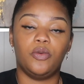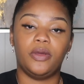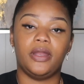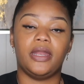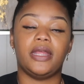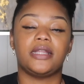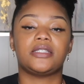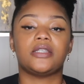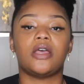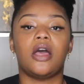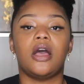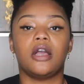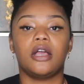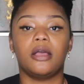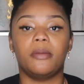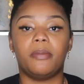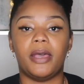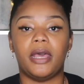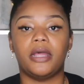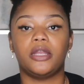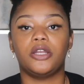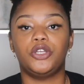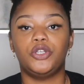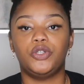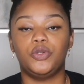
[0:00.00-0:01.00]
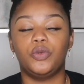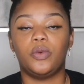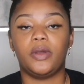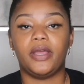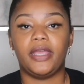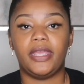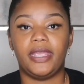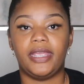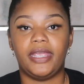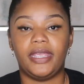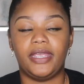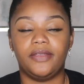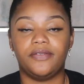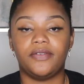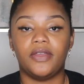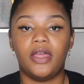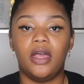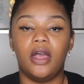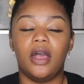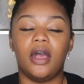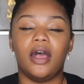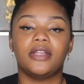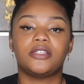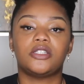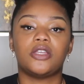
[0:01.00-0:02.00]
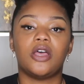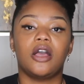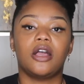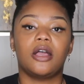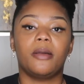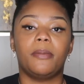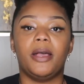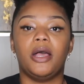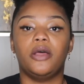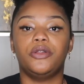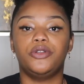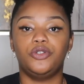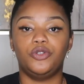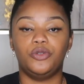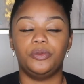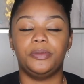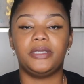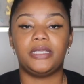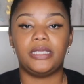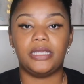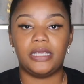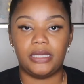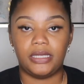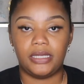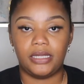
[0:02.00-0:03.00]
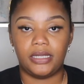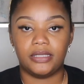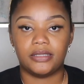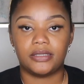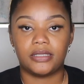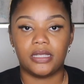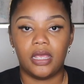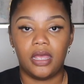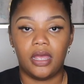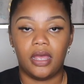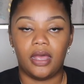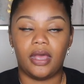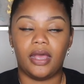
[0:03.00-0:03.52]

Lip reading: when I talk about a new wave, I talk about new beginnings.